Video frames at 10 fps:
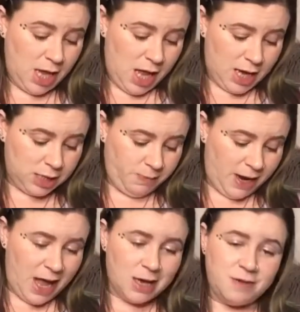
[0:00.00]
and it's by
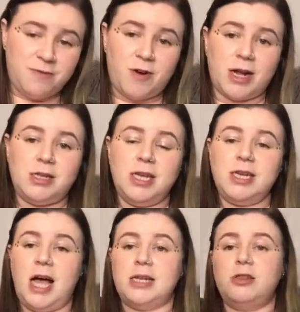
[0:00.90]
Anna Franklin
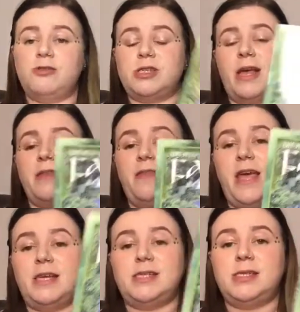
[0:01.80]
and it looks like
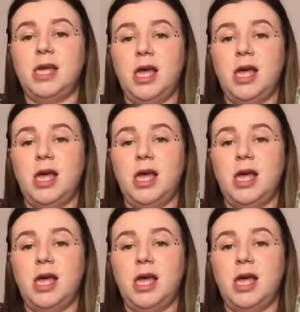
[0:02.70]
this.